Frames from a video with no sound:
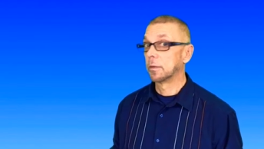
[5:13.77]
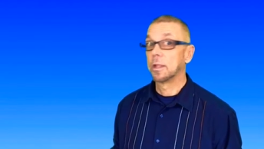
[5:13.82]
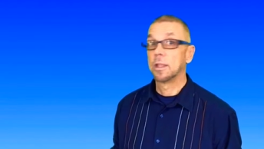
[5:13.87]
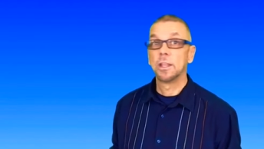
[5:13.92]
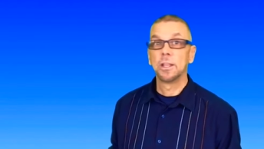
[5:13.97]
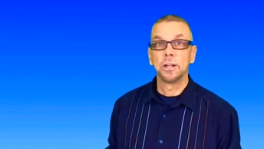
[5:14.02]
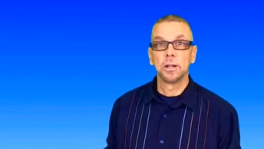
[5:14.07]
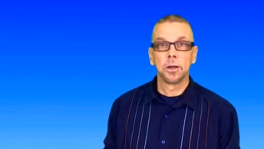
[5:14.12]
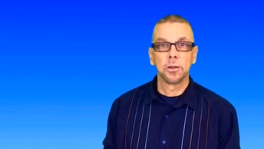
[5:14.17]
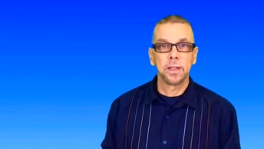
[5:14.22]

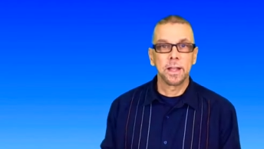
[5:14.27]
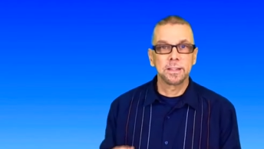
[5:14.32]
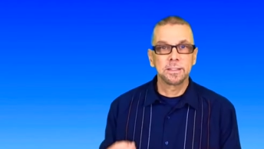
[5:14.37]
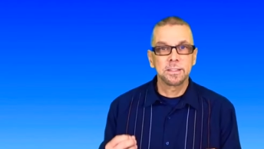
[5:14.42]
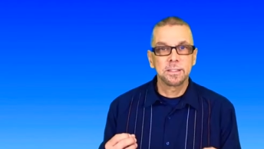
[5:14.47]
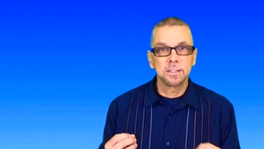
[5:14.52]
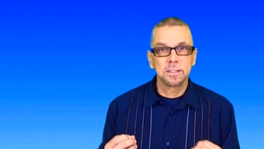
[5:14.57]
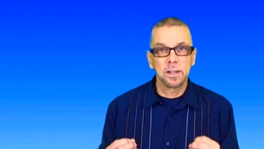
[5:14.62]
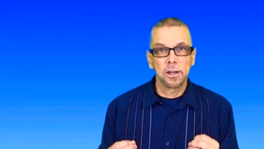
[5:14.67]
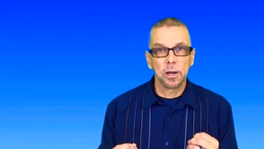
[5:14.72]
You know, that
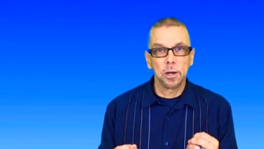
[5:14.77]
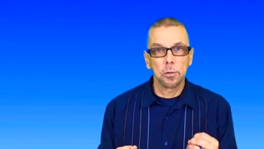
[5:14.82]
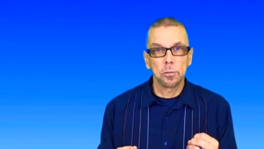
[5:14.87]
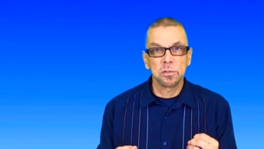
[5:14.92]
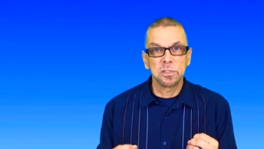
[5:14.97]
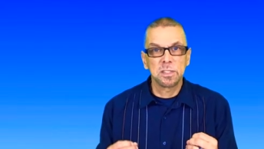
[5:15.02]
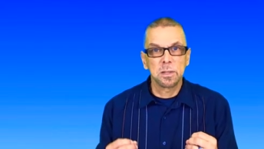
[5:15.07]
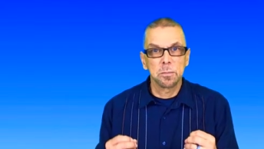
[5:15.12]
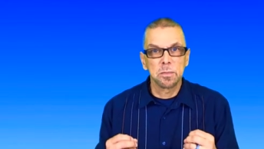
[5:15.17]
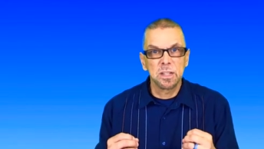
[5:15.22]
stare where
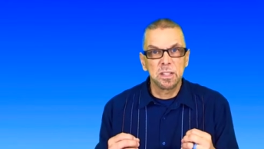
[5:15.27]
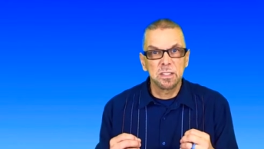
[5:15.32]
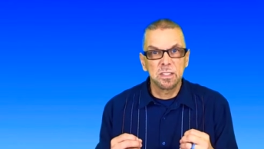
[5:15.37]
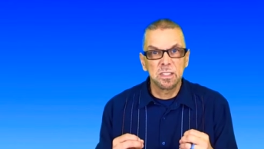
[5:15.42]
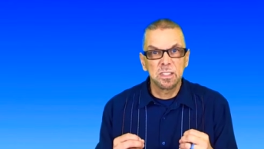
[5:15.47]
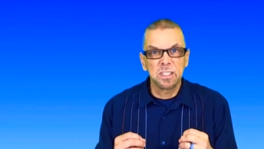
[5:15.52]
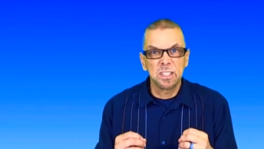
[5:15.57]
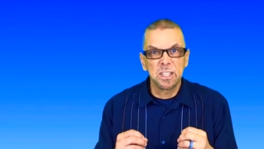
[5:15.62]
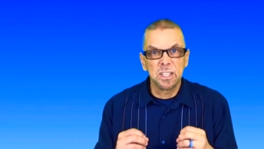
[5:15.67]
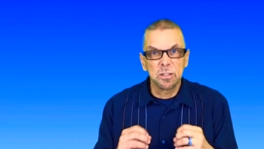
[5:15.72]
somebody's
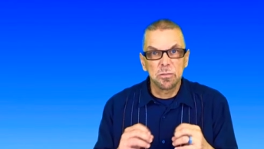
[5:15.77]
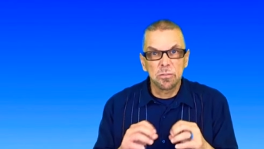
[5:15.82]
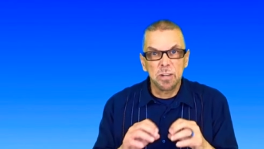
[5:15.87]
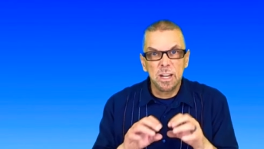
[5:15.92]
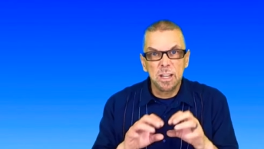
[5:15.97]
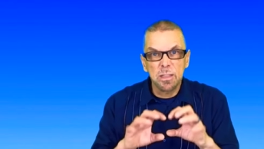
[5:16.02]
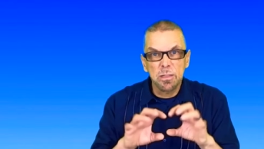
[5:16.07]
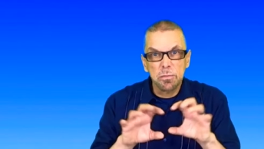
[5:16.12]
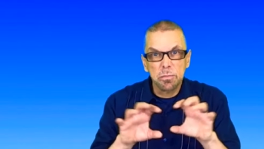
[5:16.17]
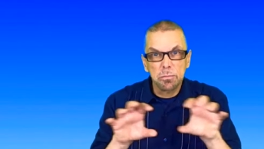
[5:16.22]
seeing
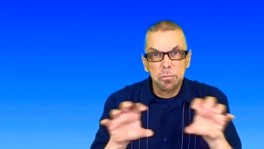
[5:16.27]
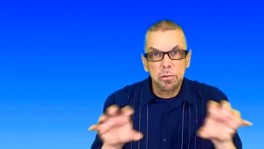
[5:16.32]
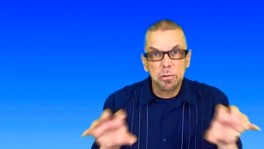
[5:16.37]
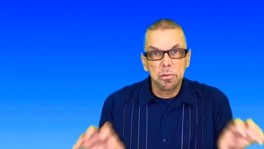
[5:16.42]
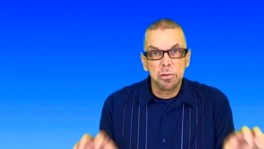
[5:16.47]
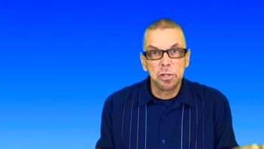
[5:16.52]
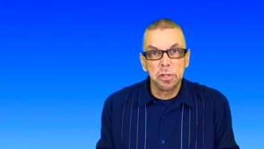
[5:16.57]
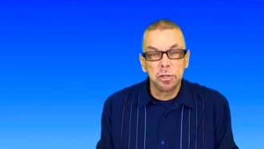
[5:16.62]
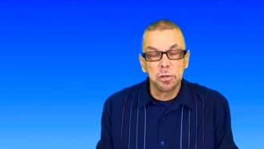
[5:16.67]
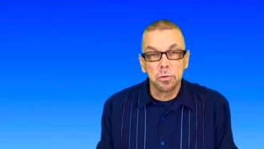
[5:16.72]
right through
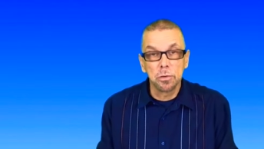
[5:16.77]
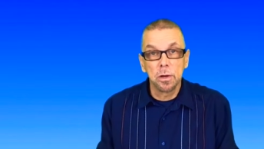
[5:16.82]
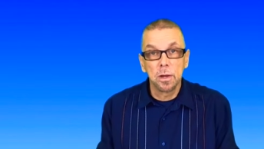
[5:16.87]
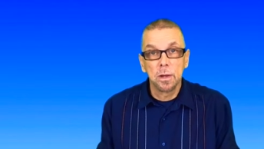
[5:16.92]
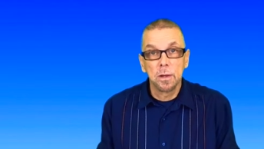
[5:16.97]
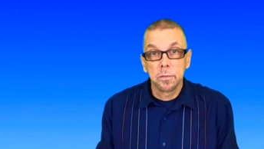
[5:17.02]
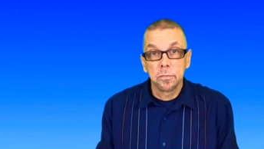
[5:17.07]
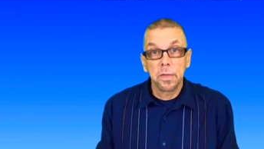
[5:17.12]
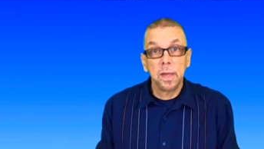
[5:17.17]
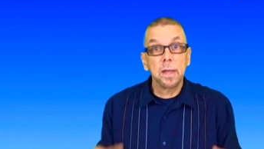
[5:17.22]
you.
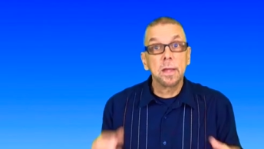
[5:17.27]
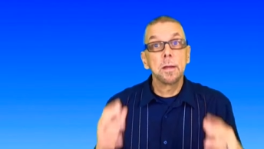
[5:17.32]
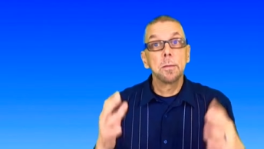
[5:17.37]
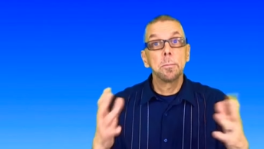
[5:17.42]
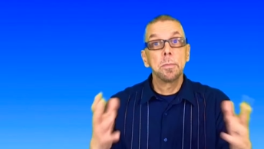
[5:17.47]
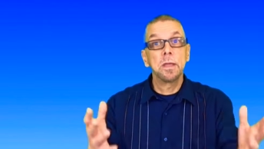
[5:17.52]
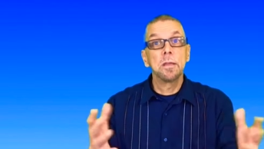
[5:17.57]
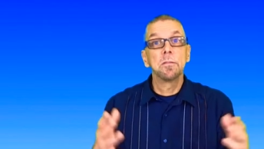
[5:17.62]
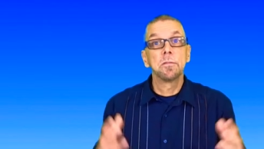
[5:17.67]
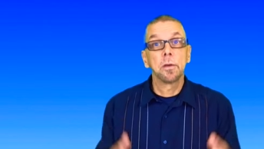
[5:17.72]
That can
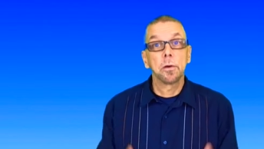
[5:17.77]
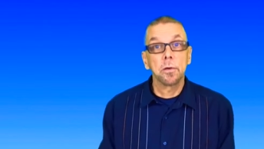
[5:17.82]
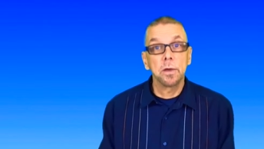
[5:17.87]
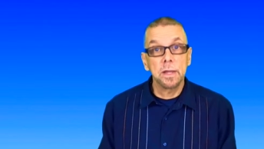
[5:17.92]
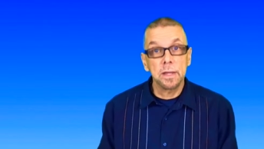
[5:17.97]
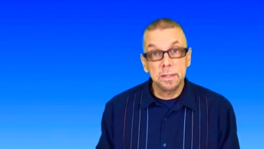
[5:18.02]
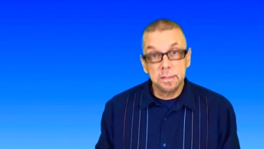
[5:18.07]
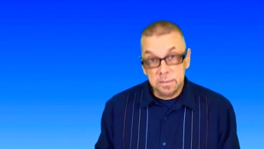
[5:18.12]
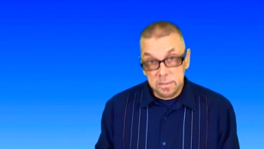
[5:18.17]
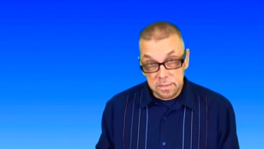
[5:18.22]
be
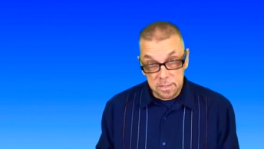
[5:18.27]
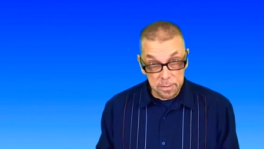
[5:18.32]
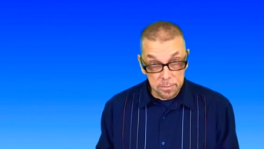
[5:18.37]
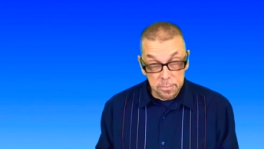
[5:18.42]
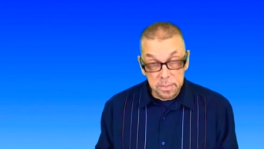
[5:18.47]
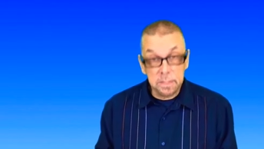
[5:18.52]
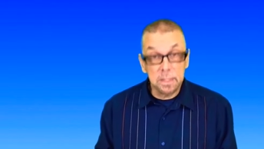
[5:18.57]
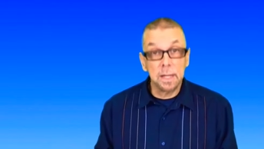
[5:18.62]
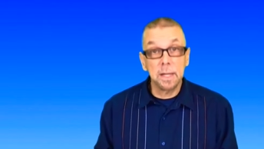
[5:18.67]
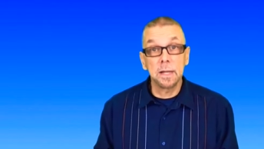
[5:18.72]
very
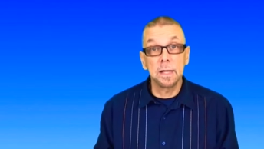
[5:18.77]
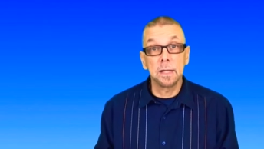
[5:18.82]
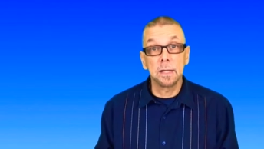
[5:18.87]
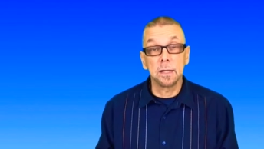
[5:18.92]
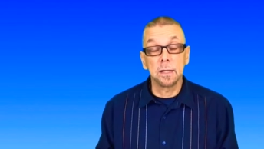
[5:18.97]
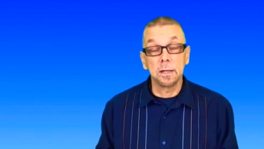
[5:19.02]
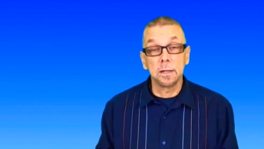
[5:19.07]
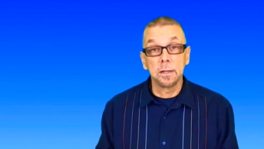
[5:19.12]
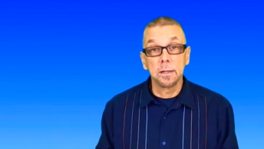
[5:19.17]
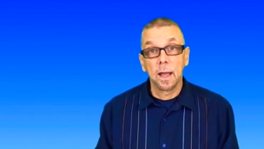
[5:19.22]

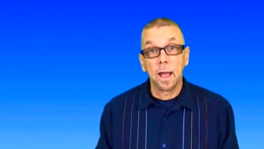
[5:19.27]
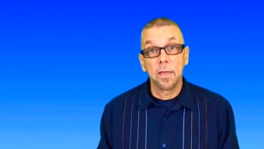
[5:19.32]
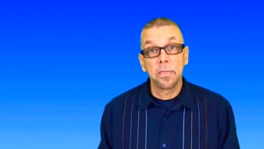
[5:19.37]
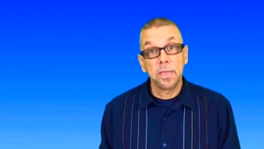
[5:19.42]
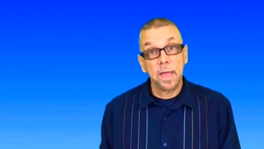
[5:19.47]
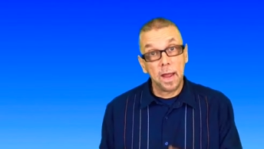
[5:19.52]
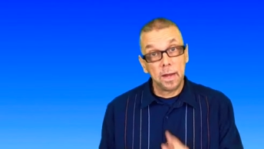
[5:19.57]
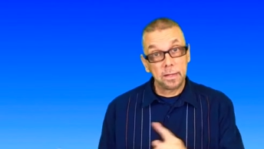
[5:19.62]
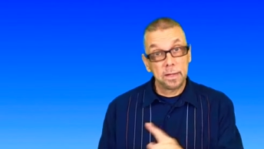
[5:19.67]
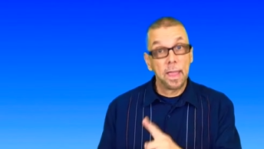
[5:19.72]
intimidating. And
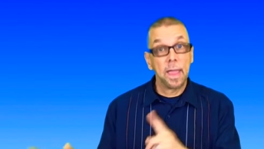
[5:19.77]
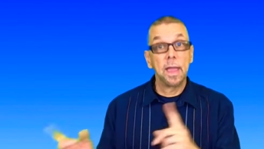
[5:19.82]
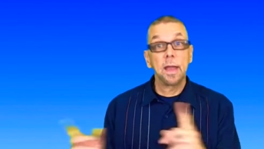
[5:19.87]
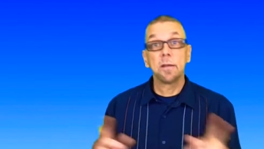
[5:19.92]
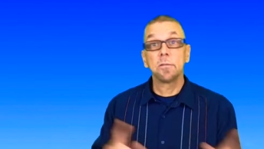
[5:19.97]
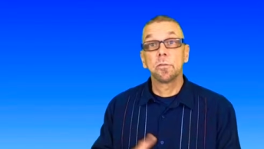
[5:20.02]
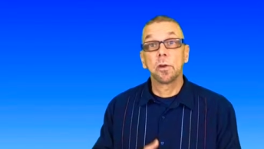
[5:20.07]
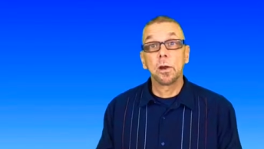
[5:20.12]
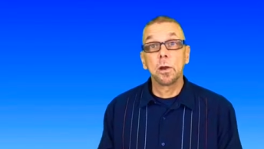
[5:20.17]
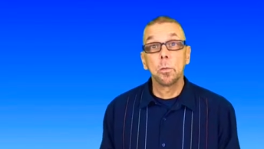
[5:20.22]
that
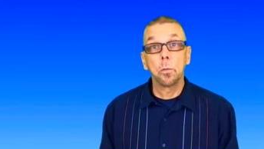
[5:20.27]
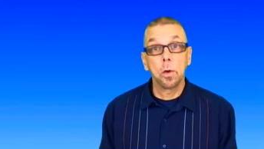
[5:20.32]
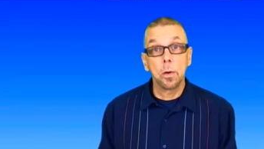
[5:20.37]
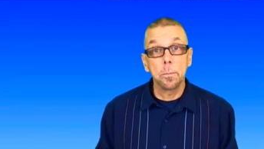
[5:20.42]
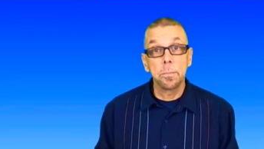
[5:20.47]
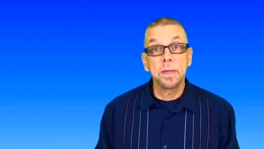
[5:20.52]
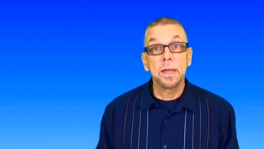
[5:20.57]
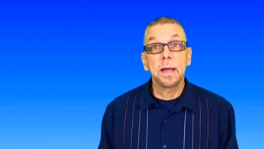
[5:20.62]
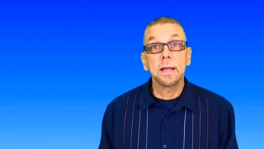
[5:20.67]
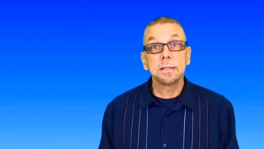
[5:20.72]
can very well
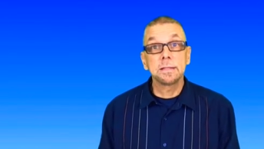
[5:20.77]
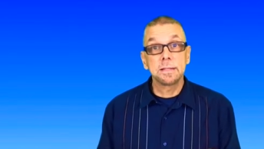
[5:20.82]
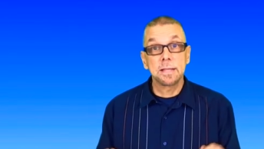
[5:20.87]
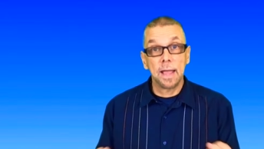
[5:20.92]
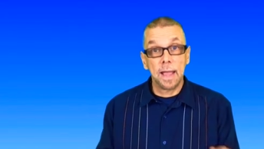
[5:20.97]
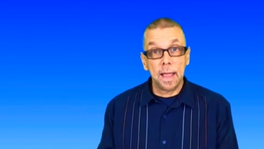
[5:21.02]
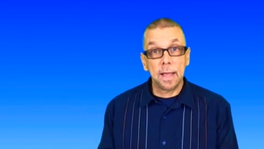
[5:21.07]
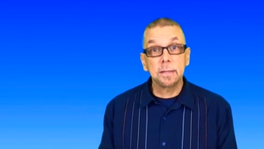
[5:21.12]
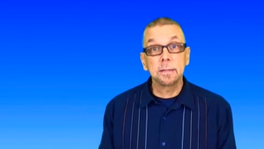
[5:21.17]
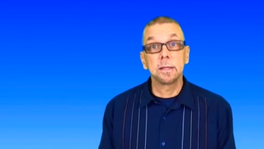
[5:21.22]
be a
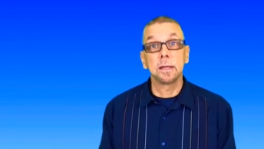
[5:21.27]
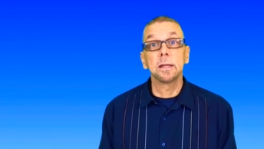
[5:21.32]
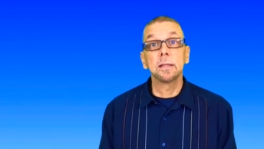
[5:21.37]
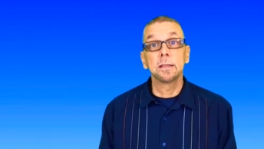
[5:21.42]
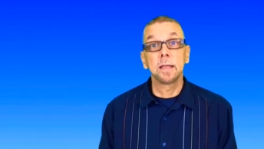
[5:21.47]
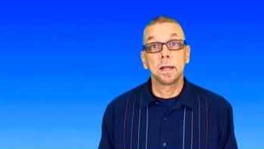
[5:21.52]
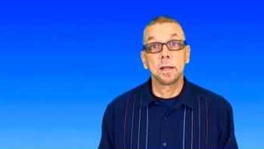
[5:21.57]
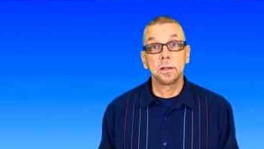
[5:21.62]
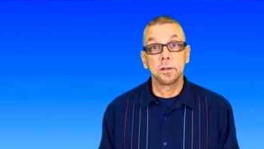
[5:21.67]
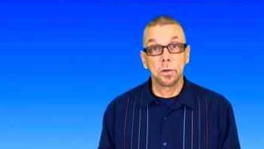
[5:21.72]
tactic
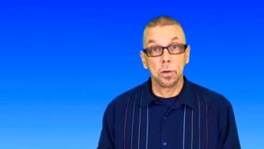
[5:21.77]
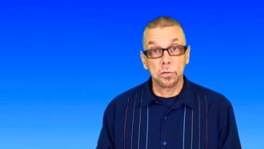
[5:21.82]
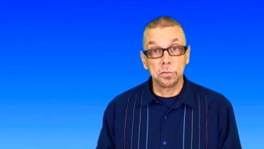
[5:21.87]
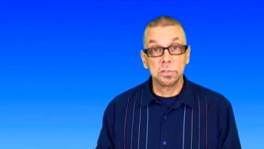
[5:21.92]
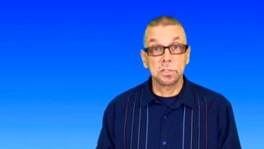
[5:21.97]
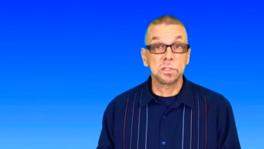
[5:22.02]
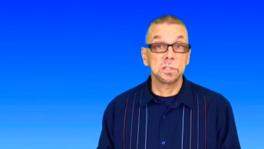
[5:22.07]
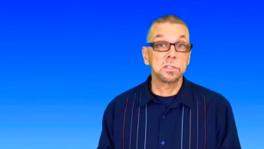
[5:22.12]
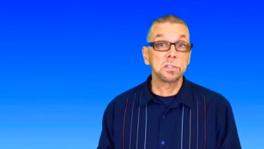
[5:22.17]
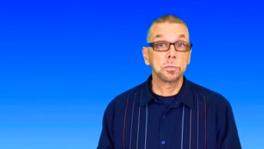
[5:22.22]
that a
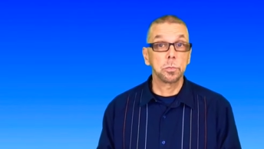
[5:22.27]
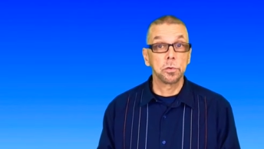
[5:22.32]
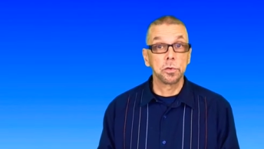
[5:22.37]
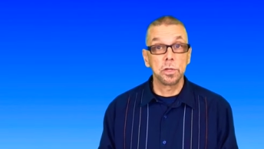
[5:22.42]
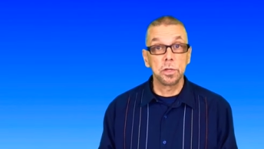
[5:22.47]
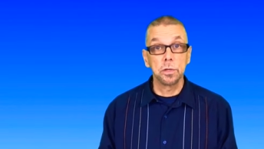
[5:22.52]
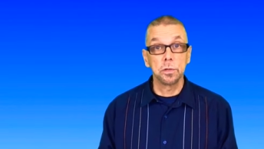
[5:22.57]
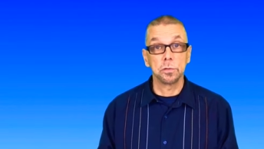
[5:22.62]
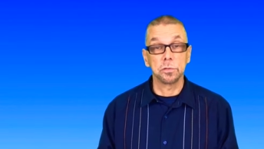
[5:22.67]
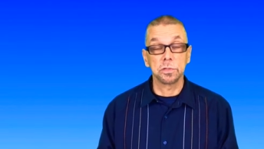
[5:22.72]
narcissist will
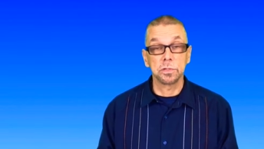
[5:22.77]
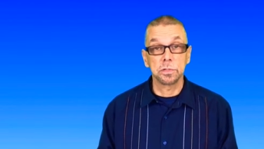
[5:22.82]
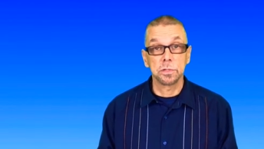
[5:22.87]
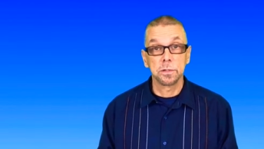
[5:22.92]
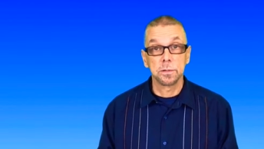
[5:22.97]
use.